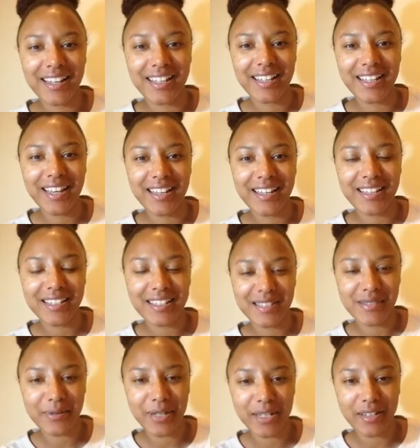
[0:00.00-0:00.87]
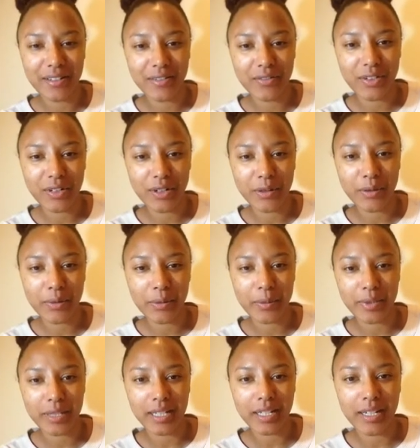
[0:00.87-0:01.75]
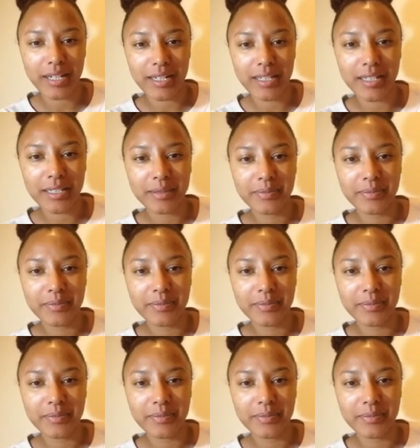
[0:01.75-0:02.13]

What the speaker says: Yes, waiting for your reply.